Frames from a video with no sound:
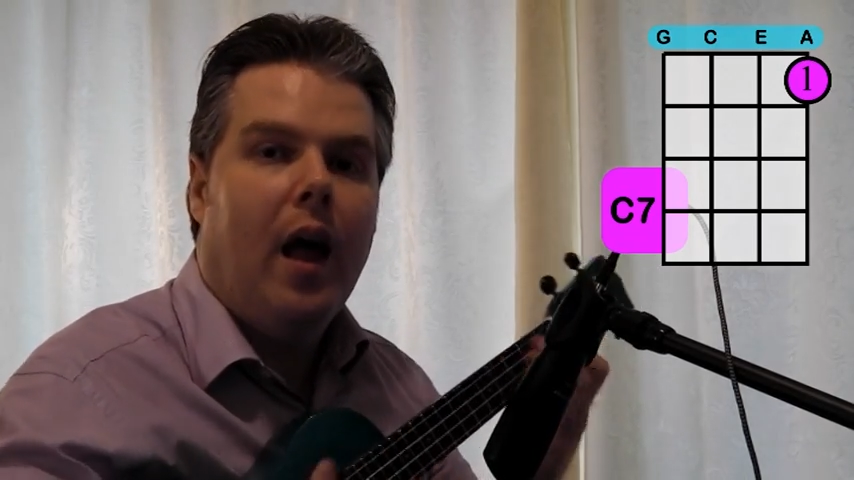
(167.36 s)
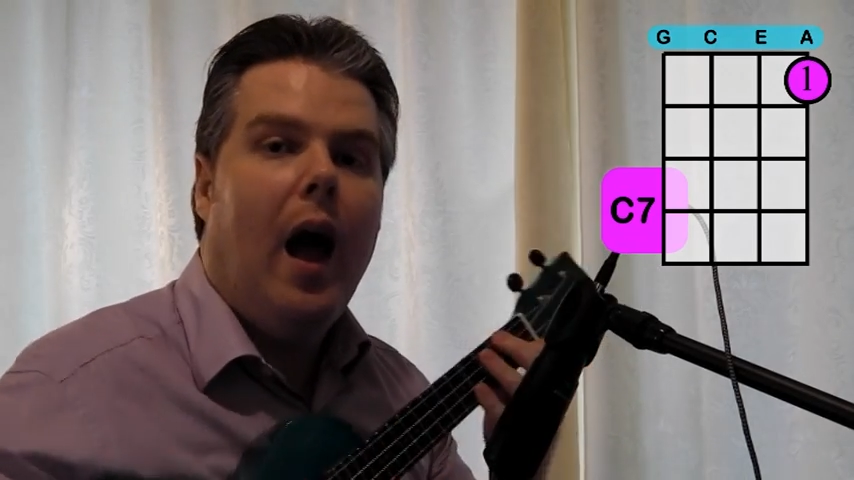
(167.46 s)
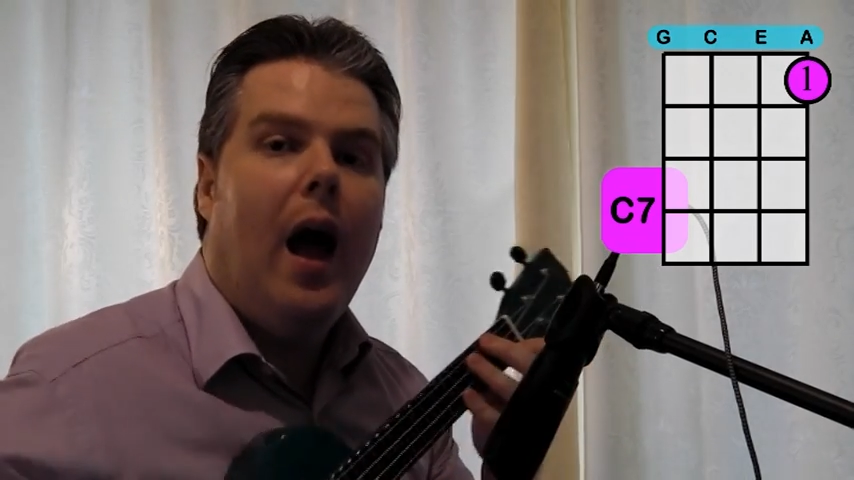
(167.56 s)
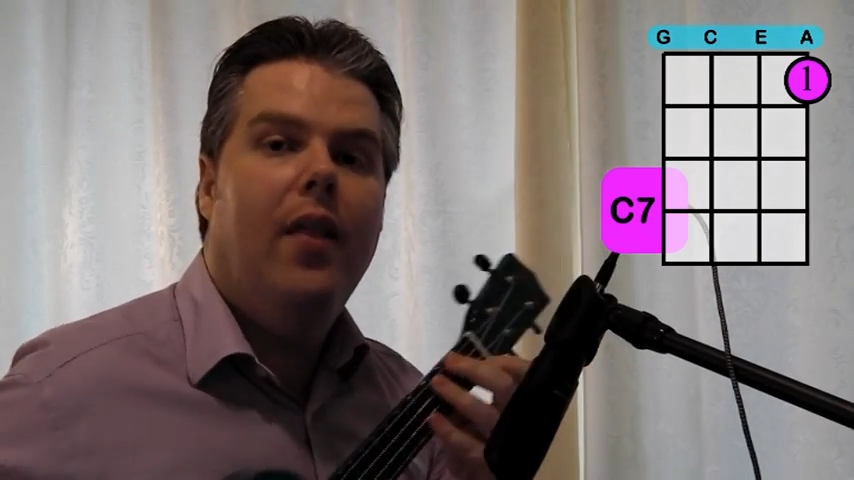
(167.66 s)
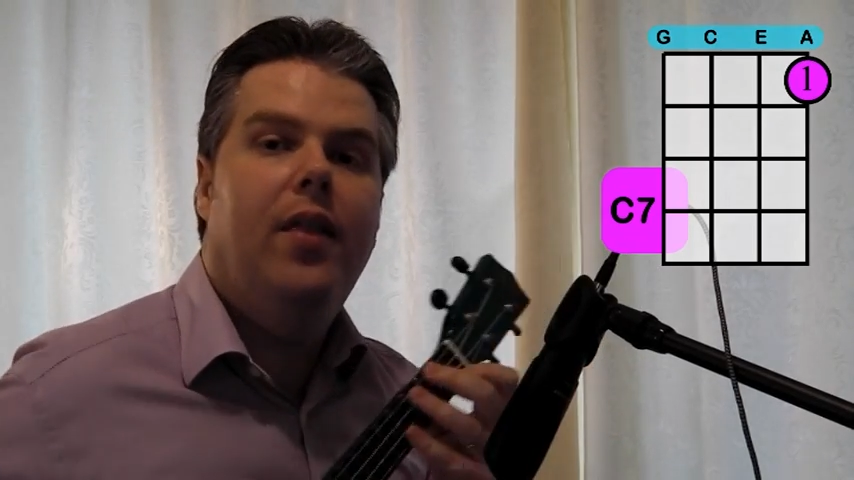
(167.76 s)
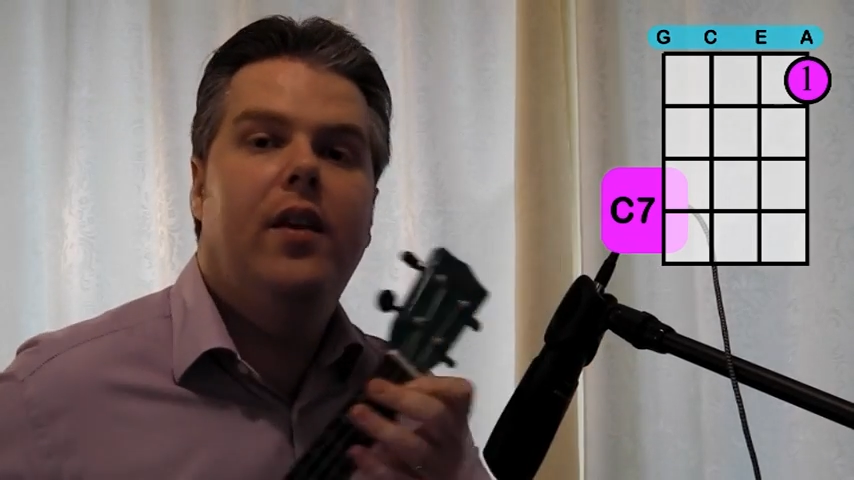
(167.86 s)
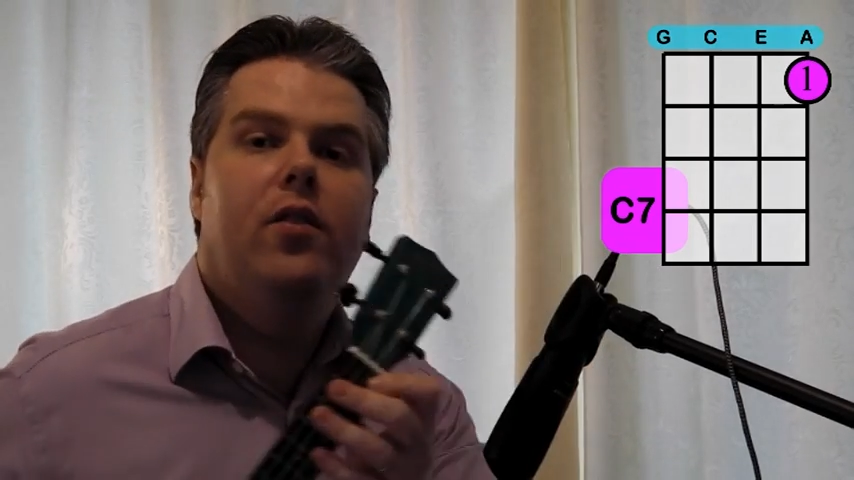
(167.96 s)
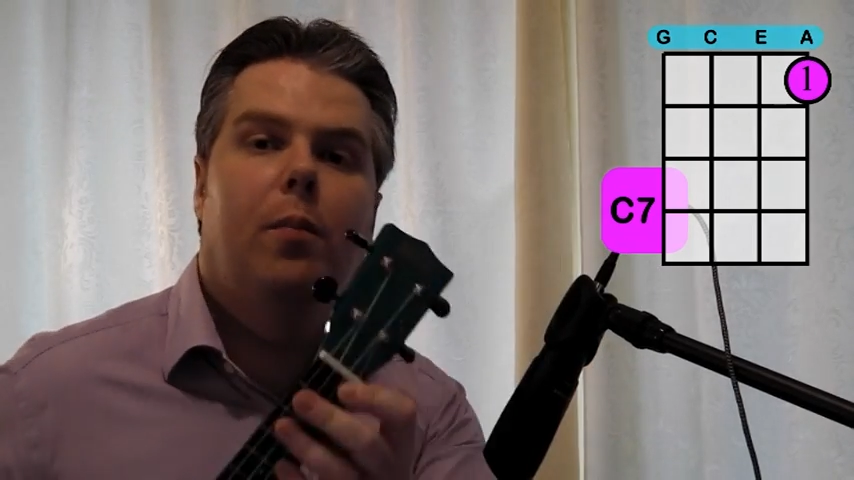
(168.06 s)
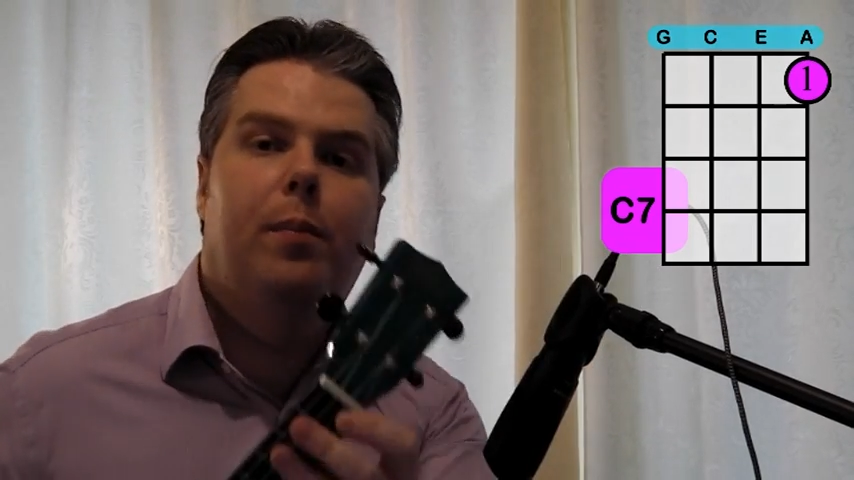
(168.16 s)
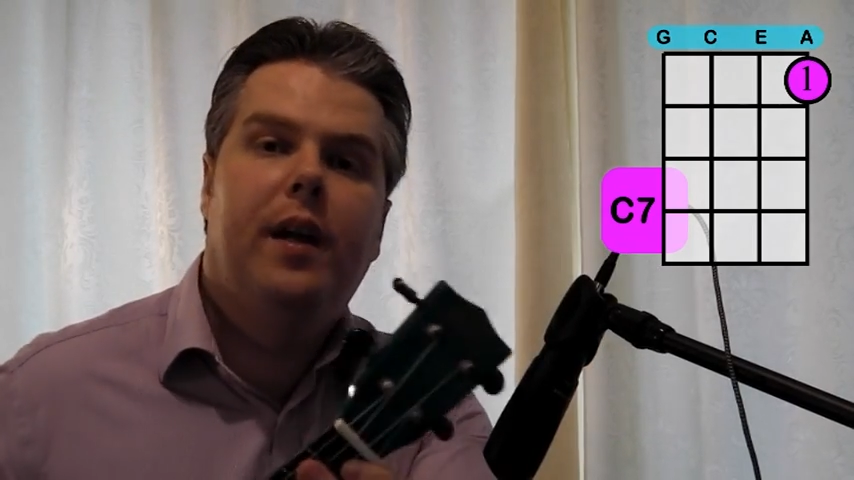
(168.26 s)
And then
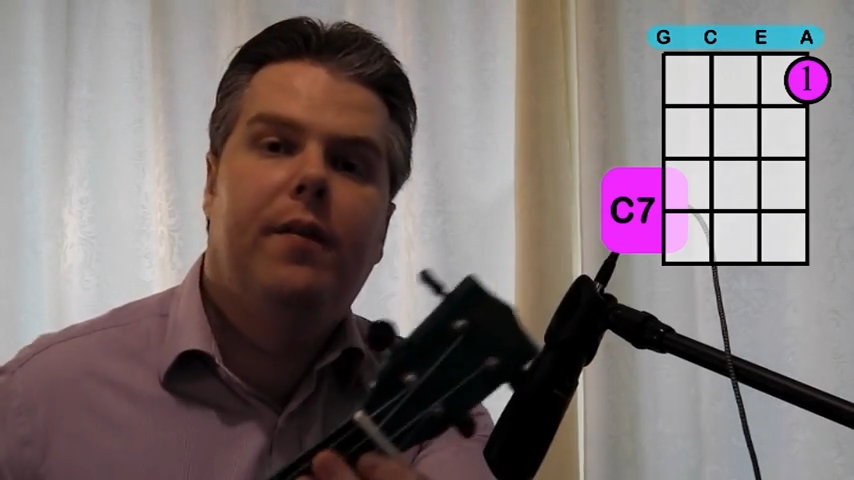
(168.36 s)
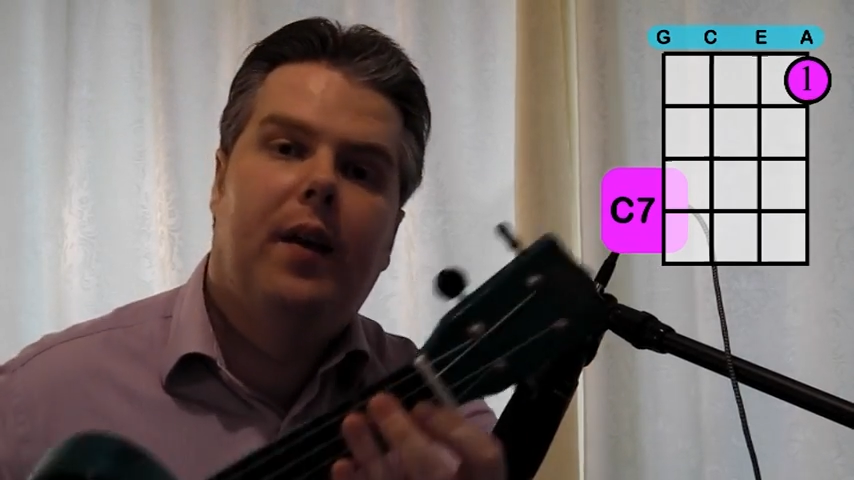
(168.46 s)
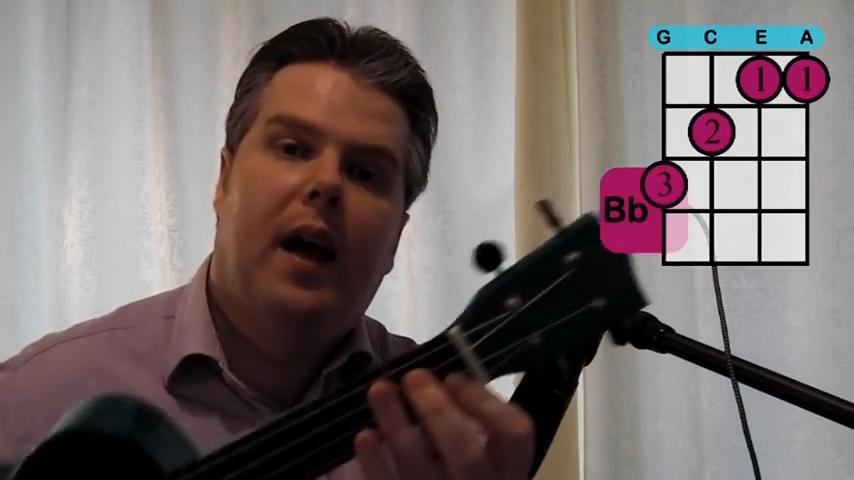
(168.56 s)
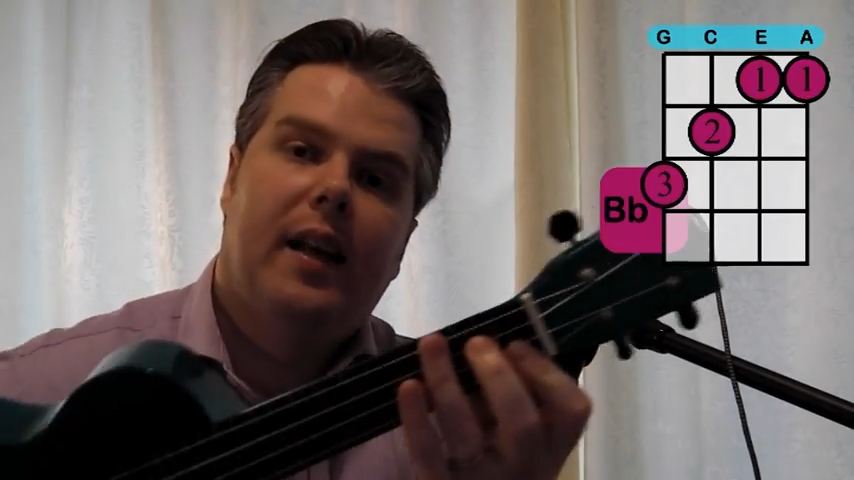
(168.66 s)
your B flat